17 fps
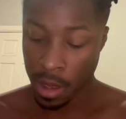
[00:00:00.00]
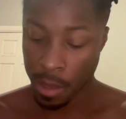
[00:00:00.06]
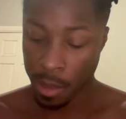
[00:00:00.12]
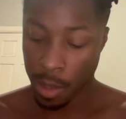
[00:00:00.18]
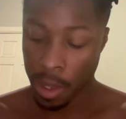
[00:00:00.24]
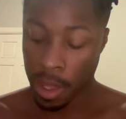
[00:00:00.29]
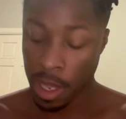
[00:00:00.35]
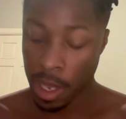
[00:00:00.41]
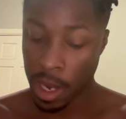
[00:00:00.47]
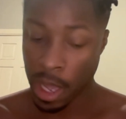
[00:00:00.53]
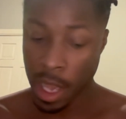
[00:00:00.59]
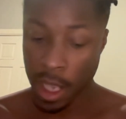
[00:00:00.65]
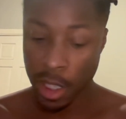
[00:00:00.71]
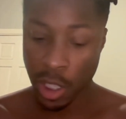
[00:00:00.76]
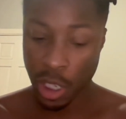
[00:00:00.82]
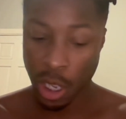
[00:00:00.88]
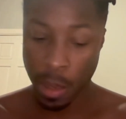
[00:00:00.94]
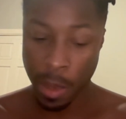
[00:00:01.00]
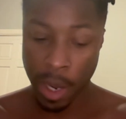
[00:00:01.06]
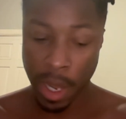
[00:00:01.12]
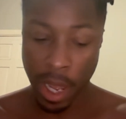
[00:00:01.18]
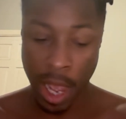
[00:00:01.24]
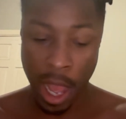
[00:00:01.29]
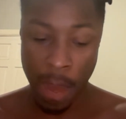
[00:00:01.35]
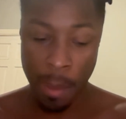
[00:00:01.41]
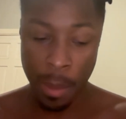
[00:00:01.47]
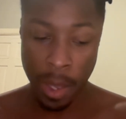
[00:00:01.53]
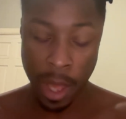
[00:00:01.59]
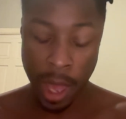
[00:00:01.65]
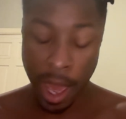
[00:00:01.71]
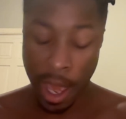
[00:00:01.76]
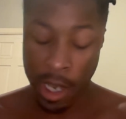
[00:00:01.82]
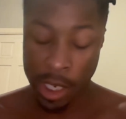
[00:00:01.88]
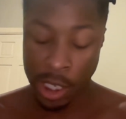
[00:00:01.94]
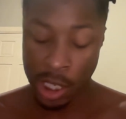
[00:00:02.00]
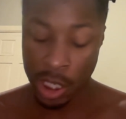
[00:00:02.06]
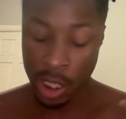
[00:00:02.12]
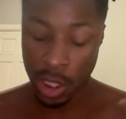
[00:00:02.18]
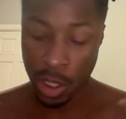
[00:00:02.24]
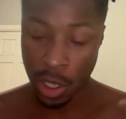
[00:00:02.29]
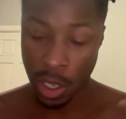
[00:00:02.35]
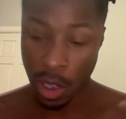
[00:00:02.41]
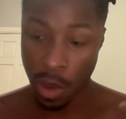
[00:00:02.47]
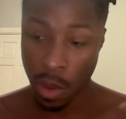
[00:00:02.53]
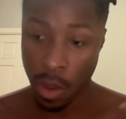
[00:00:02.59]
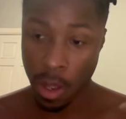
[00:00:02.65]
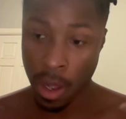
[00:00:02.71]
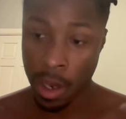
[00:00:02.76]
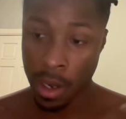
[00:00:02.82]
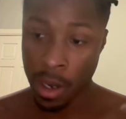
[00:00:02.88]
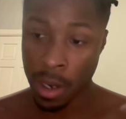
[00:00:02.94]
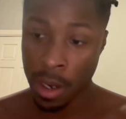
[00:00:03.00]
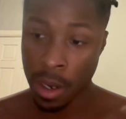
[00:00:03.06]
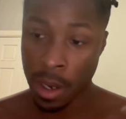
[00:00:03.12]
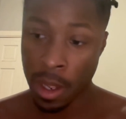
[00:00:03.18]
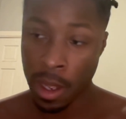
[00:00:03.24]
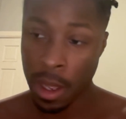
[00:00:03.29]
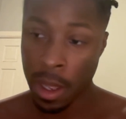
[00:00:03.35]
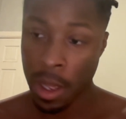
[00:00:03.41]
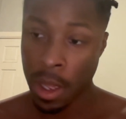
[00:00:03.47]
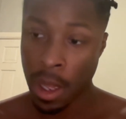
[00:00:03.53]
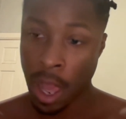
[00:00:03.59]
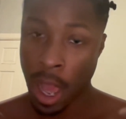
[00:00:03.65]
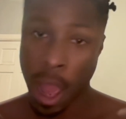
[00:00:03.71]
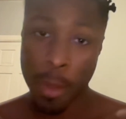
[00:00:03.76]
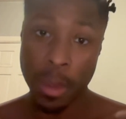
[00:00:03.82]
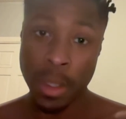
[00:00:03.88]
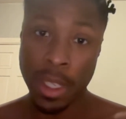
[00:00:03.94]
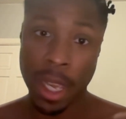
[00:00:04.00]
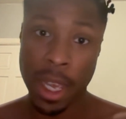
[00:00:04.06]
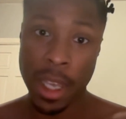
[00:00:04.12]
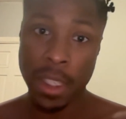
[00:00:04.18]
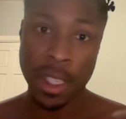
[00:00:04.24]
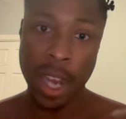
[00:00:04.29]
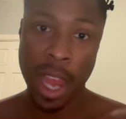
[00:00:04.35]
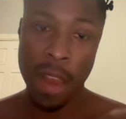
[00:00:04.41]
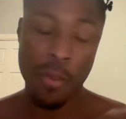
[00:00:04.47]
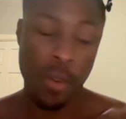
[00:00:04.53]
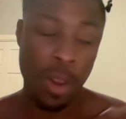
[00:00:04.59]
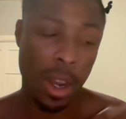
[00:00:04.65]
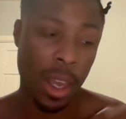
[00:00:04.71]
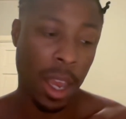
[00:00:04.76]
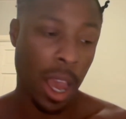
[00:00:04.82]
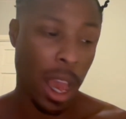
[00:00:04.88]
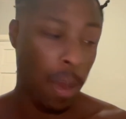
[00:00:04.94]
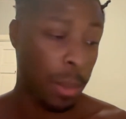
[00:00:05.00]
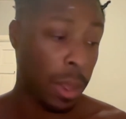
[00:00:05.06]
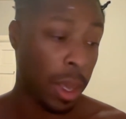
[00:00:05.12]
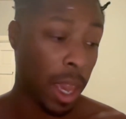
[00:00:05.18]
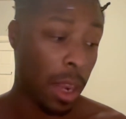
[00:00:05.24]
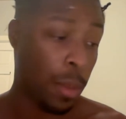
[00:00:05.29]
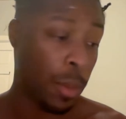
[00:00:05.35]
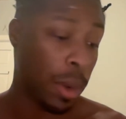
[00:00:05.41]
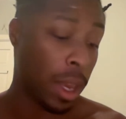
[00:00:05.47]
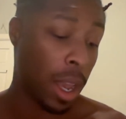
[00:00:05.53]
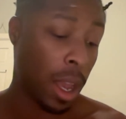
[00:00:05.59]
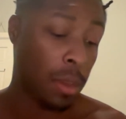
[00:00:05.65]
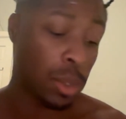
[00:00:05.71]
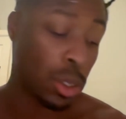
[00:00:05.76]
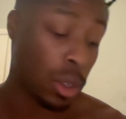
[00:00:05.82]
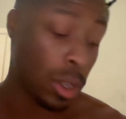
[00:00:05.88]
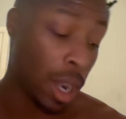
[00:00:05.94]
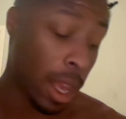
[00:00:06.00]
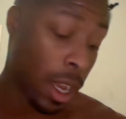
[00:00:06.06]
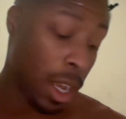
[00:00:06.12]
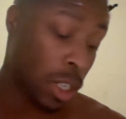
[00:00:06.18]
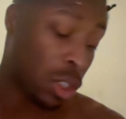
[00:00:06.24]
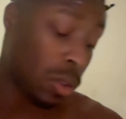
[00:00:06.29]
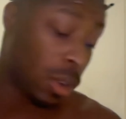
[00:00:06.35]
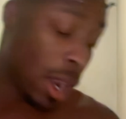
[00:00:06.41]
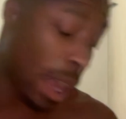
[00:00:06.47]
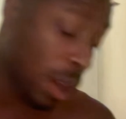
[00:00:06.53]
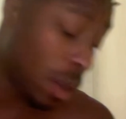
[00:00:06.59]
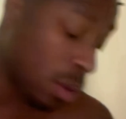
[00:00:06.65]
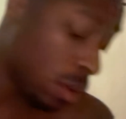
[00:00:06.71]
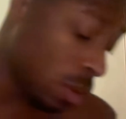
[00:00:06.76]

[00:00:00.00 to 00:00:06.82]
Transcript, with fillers: But then there's so many complications on. I would say it's not really complicated when it comes to you like, because you like who